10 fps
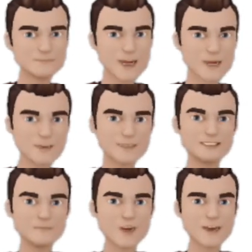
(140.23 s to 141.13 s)
And in
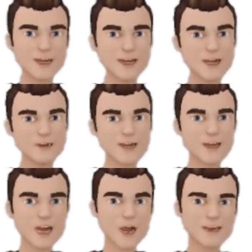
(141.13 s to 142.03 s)
this one, the dependent
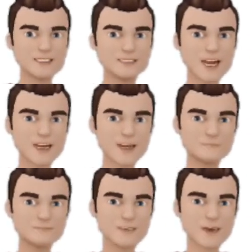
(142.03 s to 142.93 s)
clause is at the
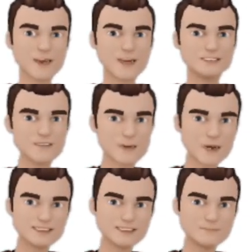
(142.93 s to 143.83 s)
end of the
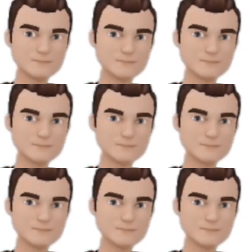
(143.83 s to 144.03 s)
sentence.